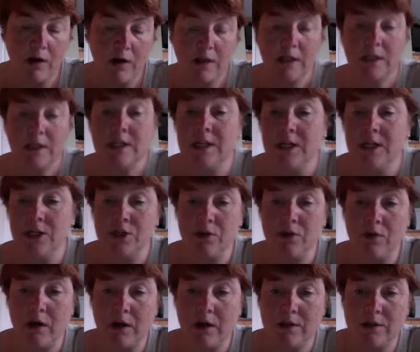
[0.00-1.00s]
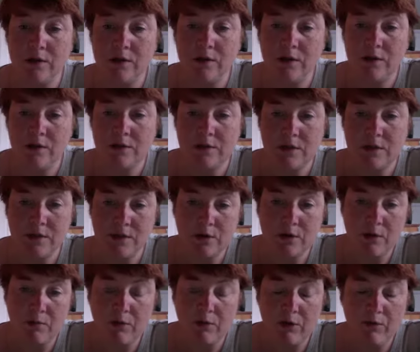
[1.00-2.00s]
The teacher also used
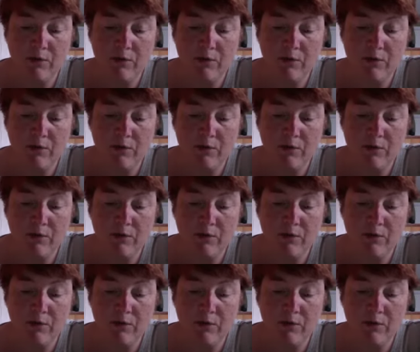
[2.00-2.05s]
descriptive